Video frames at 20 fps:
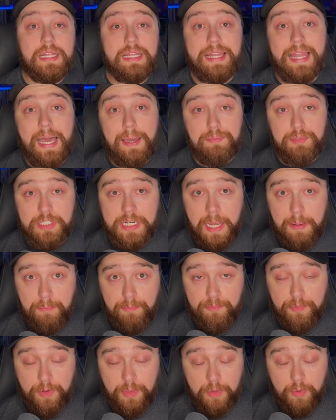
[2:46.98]

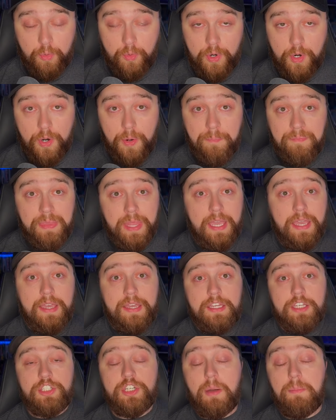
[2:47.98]
claptrap for the room.
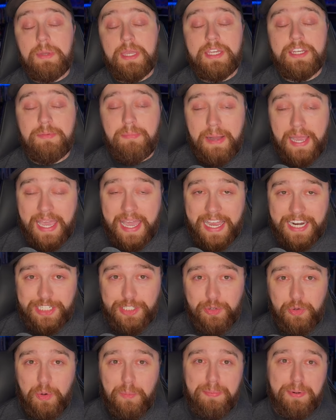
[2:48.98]
Jumping into my
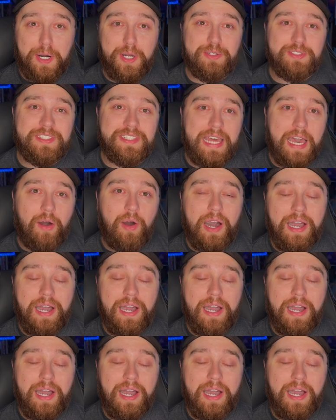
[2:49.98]
actual pros now,